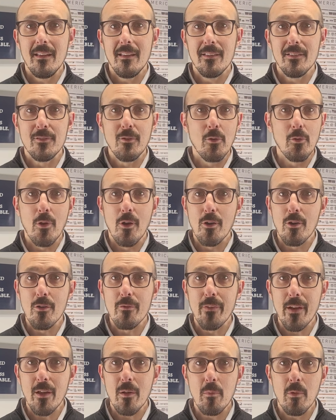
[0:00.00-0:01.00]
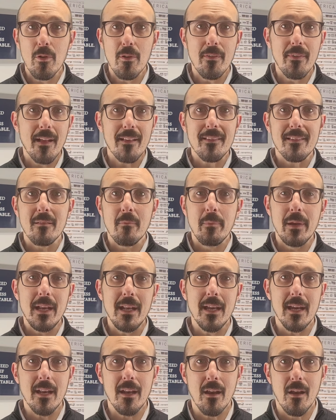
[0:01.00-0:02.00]
no longer available, and that's the
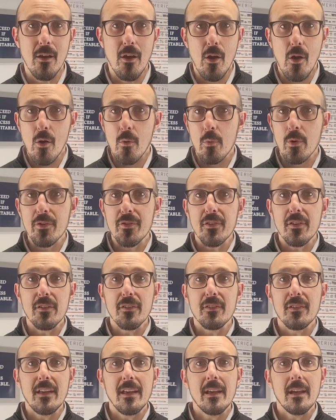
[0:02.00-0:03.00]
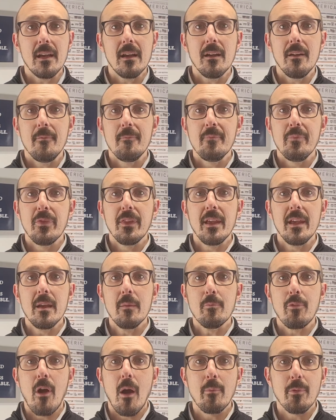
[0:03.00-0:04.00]
median. We're still seeing the
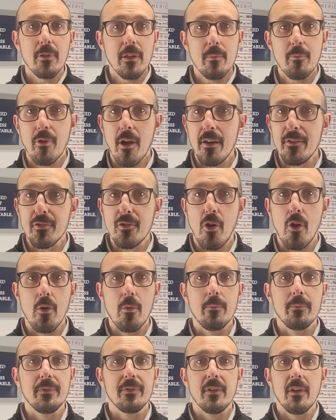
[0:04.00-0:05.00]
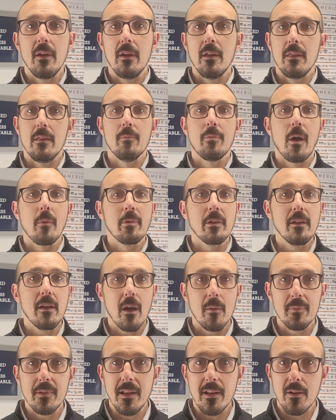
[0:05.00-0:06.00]
properly priced homes, the properly
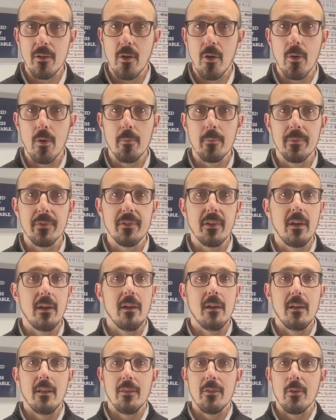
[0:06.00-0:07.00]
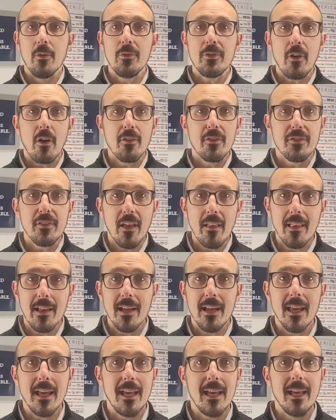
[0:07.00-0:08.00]
updated homes, those are
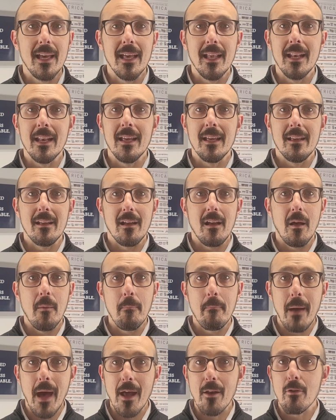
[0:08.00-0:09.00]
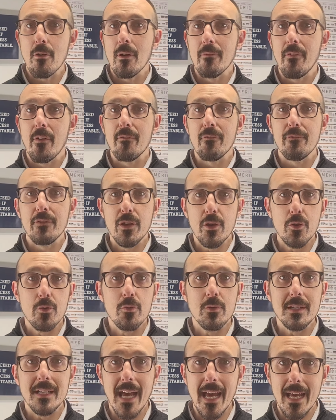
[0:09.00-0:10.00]
selling in a matter of a
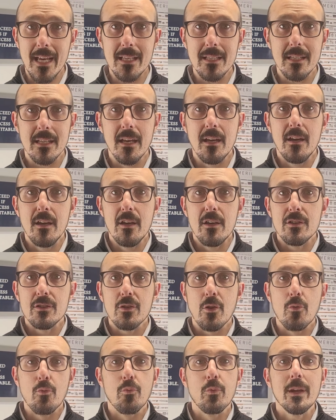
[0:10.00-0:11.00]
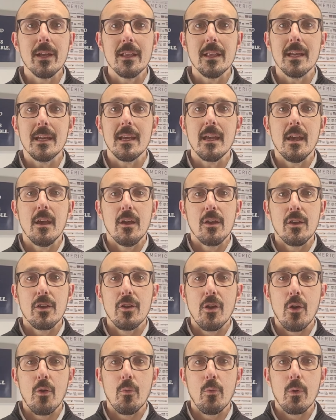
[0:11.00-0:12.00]
few days. So really,
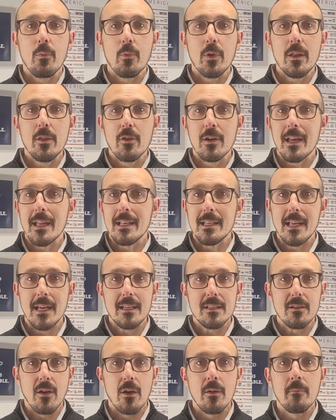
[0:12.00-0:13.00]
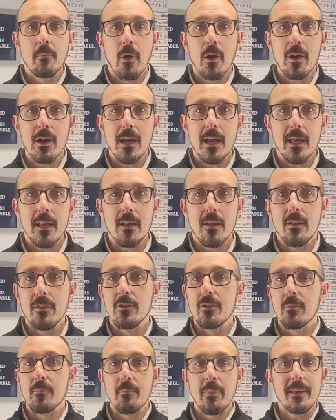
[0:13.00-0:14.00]
when we look at days on market,
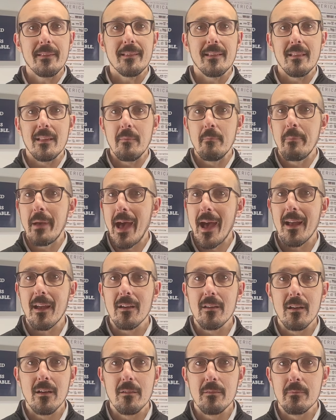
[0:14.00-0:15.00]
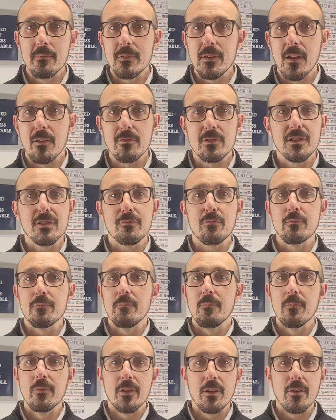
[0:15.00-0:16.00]
you can basically
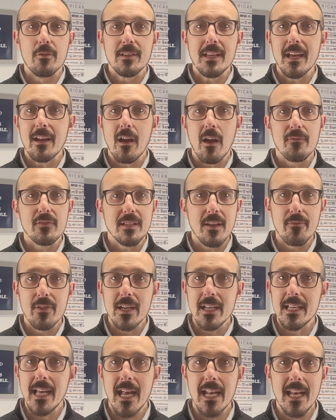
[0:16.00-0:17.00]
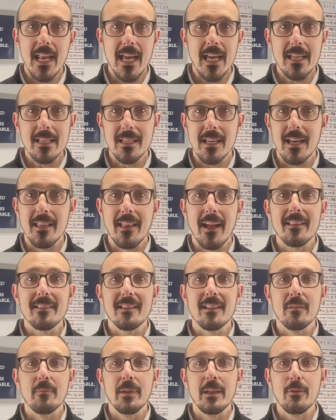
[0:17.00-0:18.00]
take off 7 to 10 days, and that's
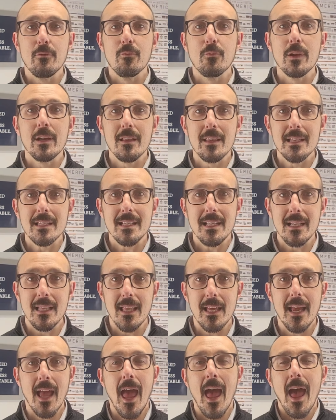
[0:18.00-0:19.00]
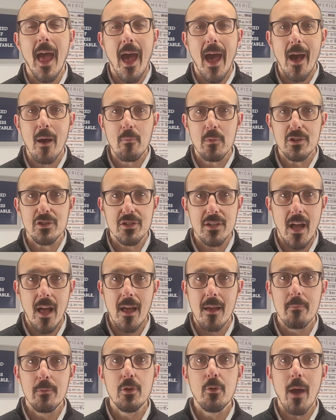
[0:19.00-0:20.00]
going to be realistically how much
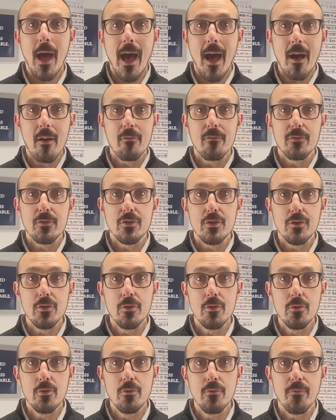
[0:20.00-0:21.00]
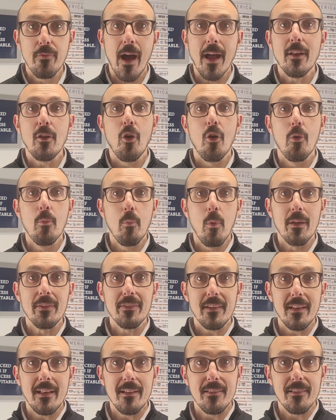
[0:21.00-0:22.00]
time you have to find a home
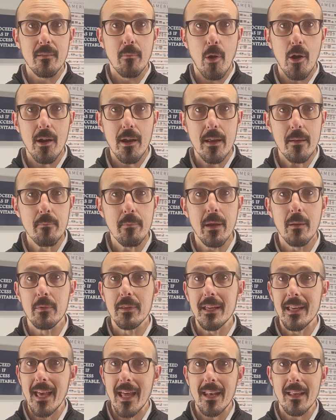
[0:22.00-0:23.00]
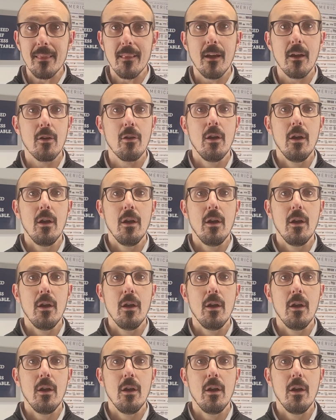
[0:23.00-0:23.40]
once it hits the market, be able to get in there